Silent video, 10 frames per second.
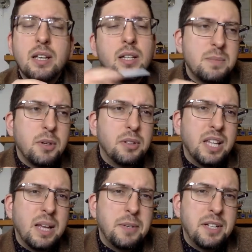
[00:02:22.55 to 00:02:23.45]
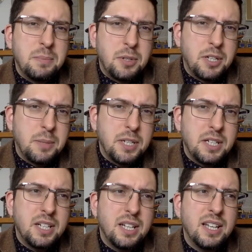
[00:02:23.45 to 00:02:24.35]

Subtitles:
It's both lemon and bergamot.